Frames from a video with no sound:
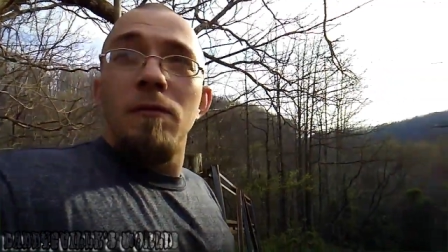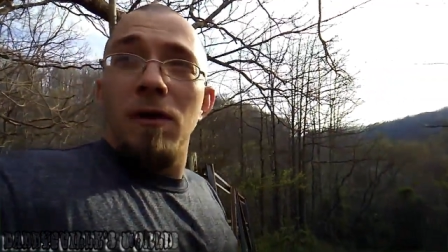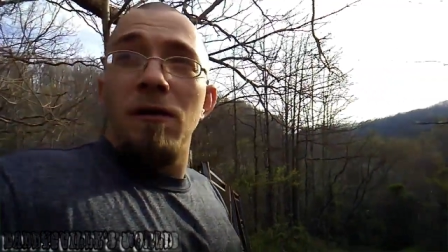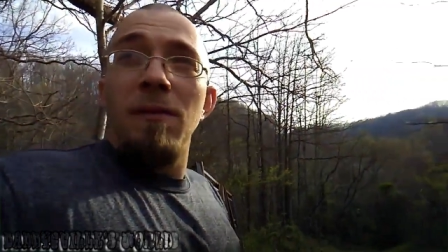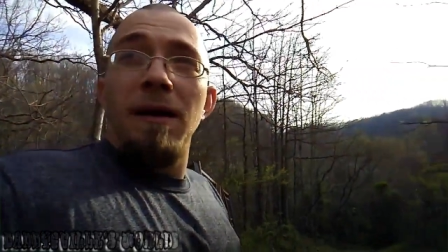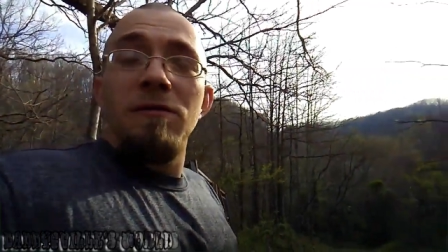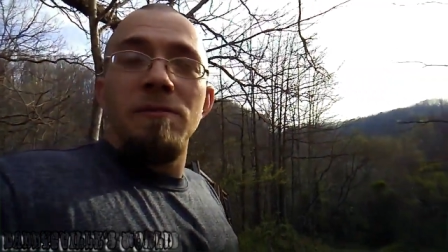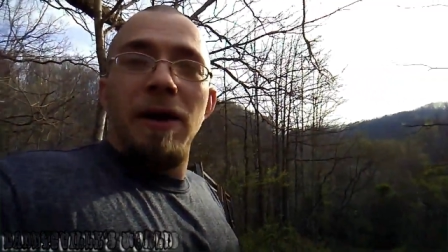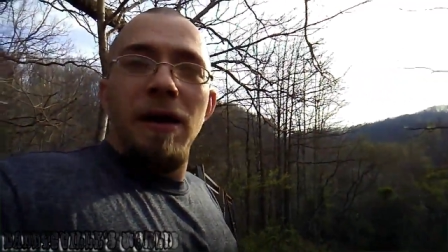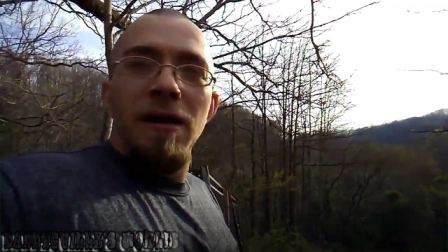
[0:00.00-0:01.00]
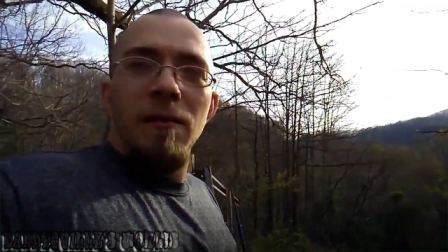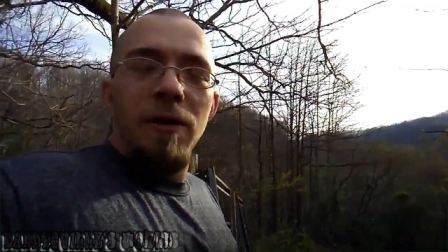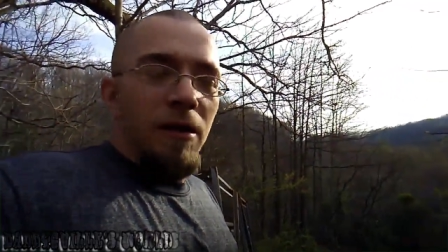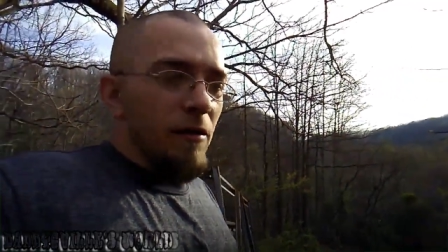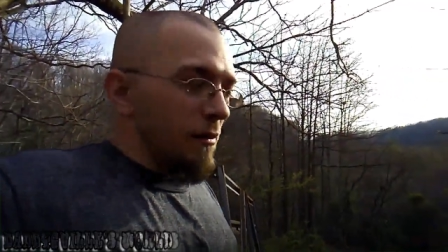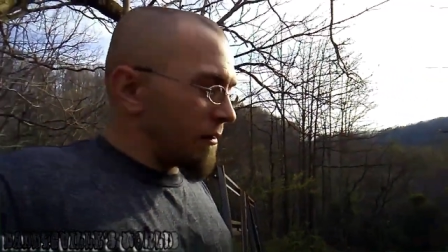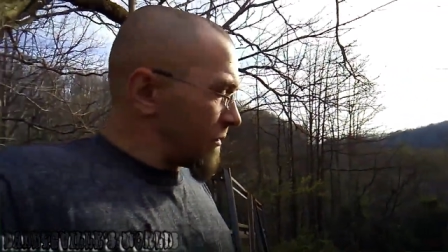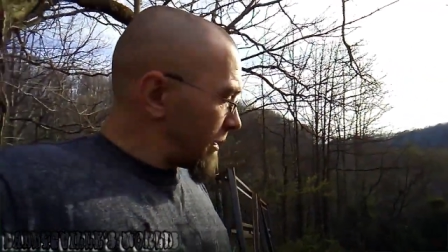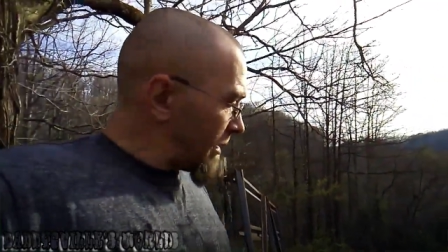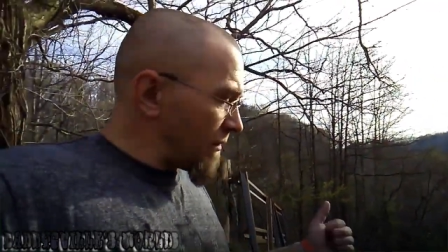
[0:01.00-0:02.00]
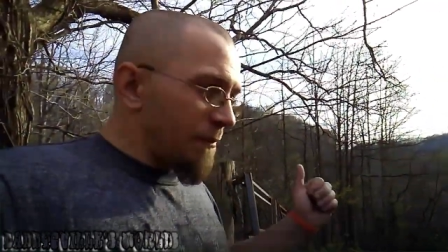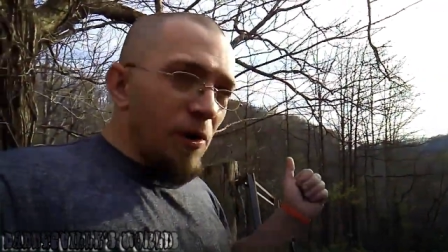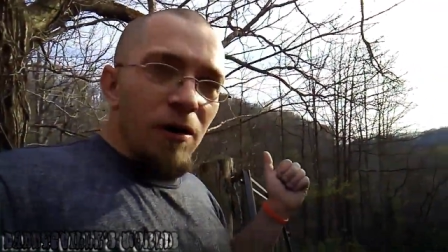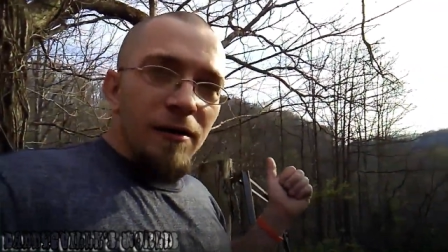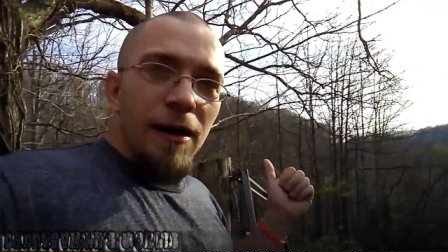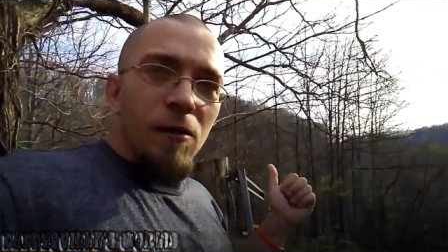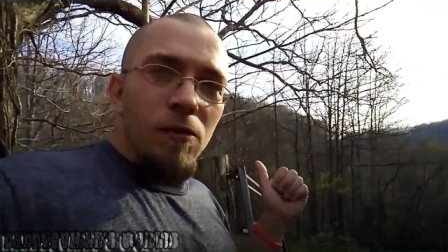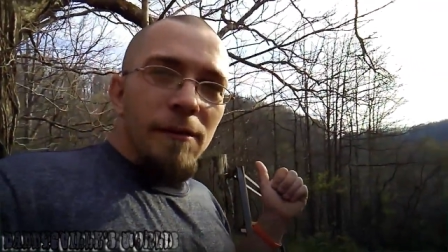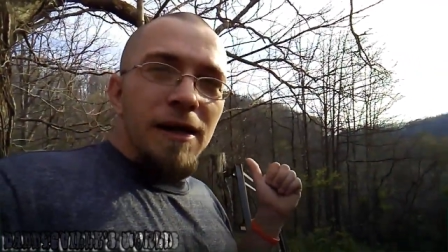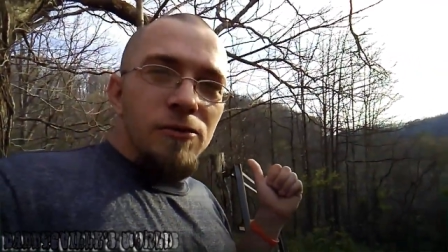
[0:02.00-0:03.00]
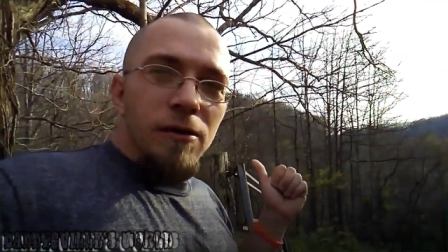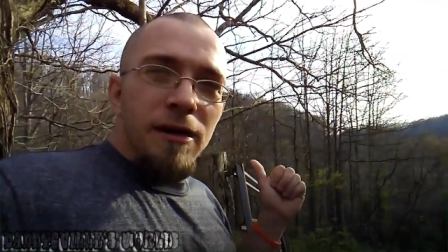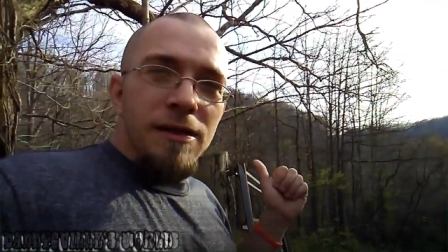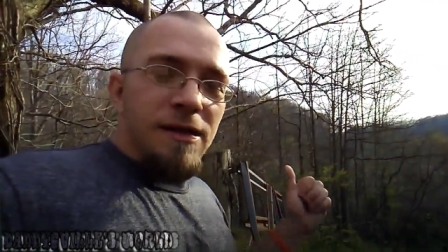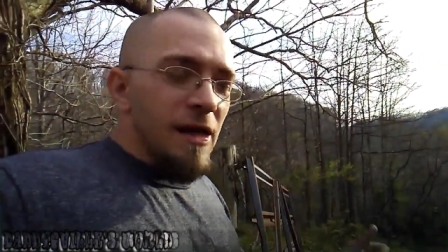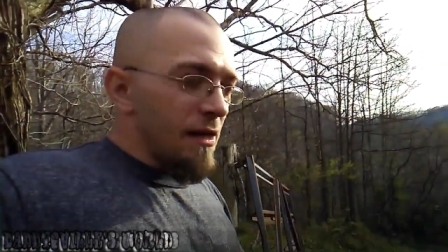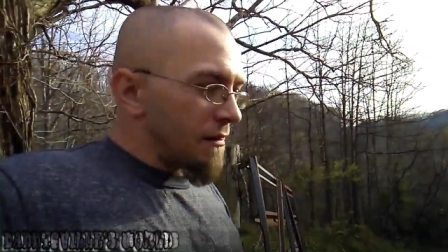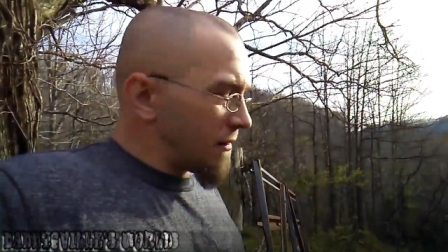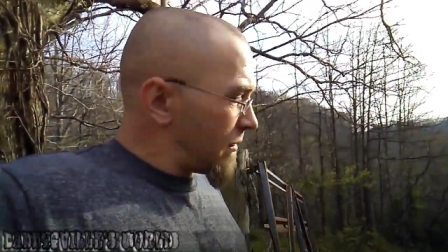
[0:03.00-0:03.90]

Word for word: everybody was buried up here, they have to park down where my truck is at,